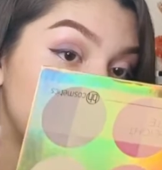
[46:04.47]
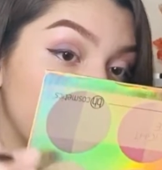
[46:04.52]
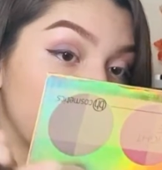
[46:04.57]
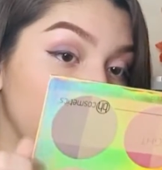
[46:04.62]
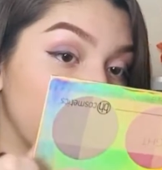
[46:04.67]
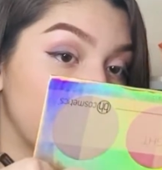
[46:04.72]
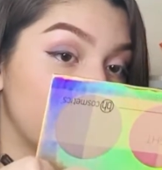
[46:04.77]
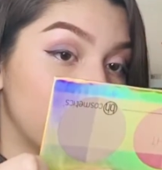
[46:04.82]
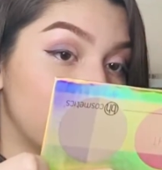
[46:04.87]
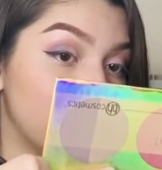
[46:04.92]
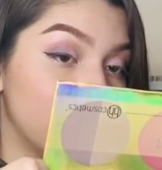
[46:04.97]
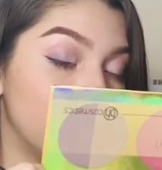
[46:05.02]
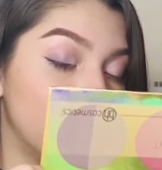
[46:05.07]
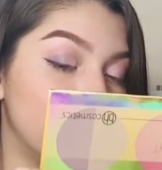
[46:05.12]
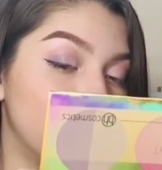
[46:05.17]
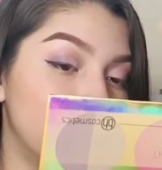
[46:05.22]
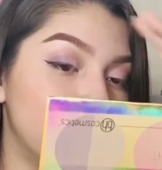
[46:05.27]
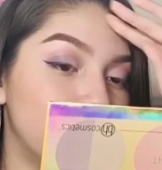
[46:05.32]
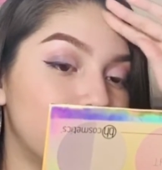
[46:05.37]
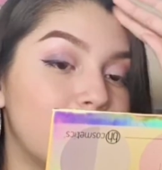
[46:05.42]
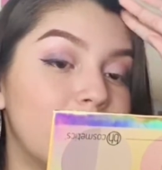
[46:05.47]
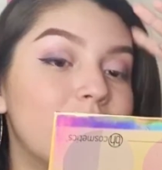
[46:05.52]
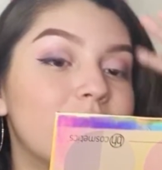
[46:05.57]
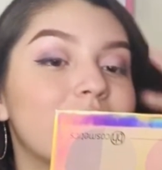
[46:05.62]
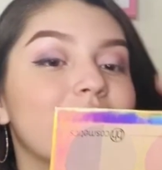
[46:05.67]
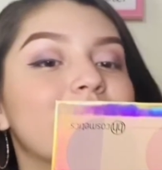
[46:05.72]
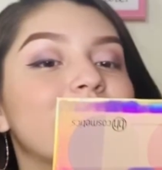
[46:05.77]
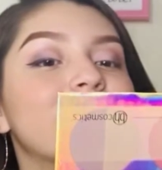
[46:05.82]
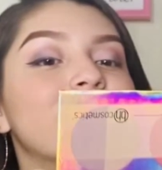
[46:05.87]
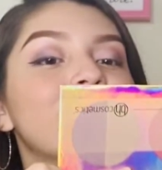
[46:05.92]
Okay. Whew.
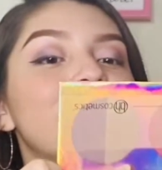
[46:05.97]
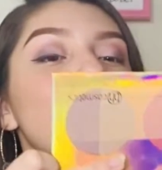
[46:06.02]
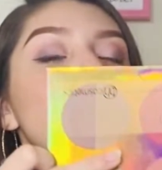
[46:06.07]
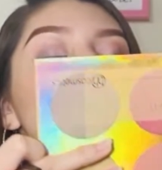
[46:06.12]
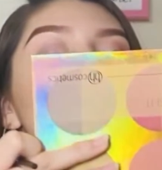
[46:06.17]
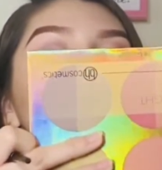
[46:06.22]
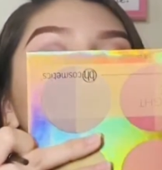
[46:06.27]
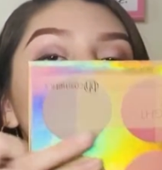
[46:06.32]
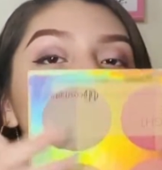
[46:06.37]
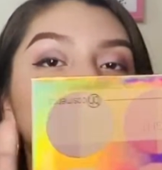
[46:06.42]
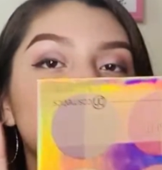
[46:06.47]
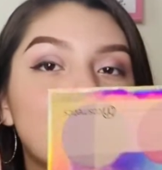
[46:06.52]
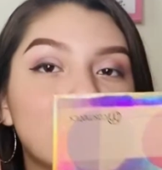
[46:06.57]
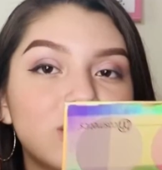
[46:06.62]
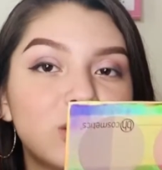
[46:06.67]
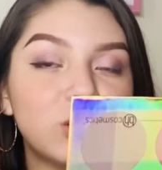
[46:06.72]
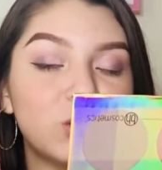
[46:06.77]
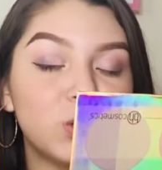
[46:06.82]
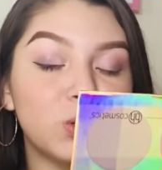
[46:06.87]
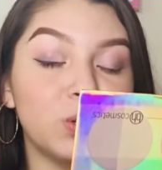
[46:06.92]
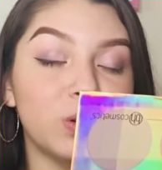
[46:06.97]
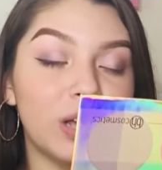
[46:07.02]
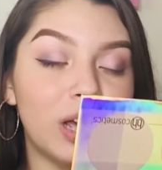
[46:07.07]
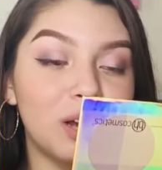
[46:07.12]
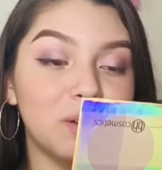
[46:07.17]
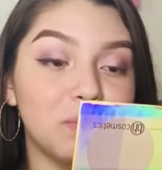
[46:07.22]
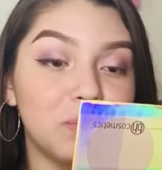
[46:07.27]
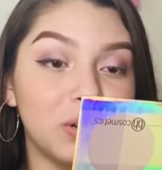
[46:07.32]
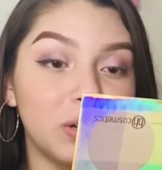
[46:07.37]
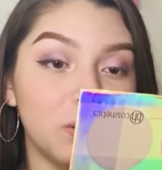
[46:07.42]
Okay, it's actually turning
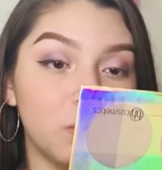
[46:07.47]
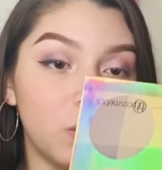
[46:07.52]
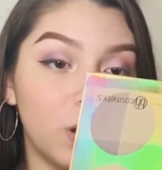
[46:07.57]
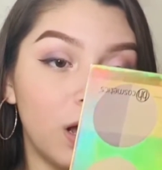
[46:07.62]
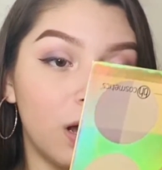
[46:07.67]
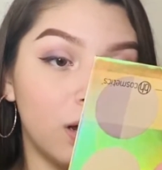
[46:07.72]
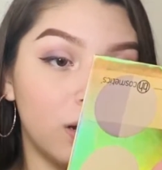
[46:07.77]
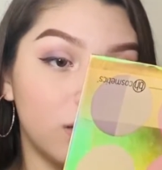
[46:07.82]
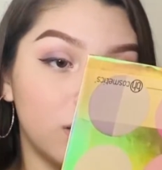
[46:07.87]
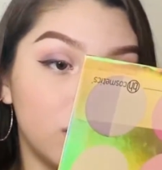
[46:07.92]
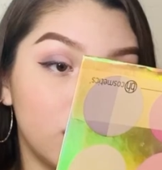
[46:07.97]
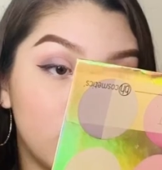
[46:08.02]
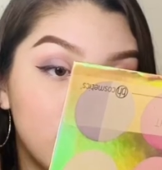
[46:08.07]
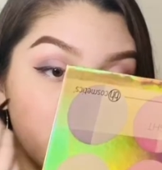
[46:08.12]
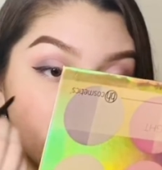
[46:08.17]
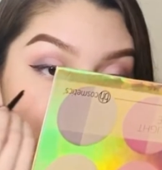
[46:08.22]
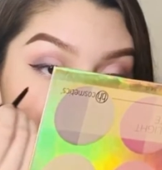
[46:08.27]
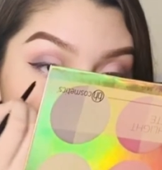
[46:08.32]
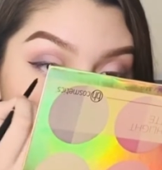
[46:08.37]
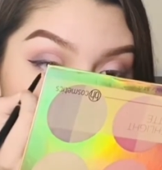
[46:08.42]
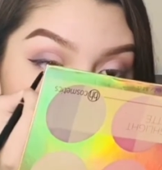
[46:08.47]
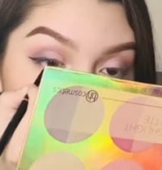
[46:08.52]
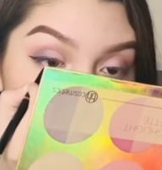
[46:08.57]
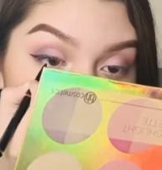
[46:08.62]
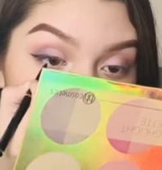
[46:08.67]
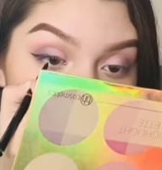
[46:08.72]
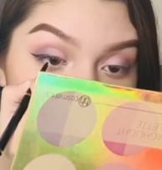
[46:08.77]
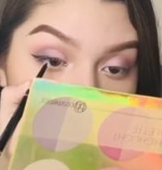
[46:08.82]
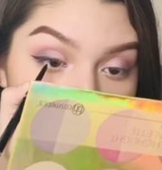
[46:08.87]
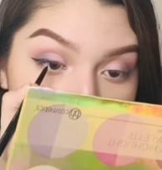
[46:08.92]
out pretty well. Okay,
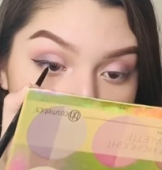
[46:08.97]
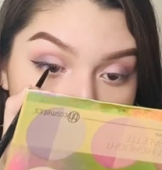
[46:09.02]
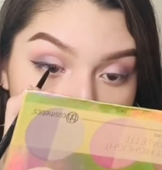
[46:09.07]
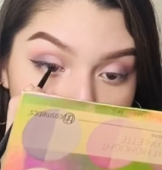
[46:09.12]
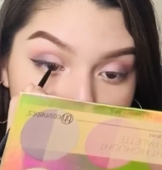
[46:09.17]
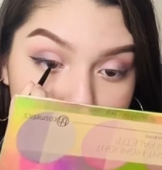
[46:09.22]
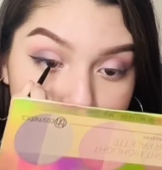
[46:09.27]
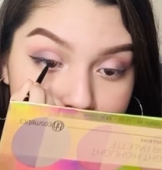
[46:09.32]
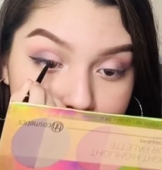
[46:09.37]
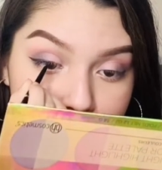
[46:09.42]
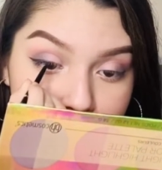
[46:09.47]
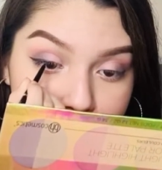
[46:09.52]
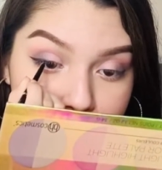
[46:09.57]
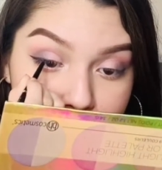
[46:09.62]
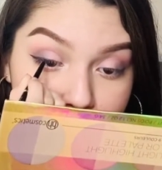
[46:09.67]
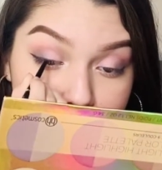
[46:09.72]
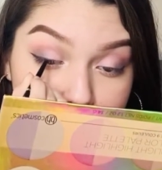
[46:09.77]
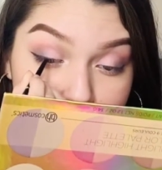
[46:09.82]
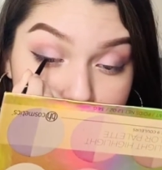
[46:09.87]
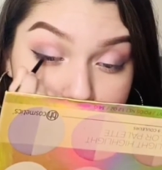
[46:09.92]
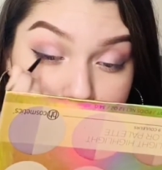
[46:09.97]
now I gotta do this.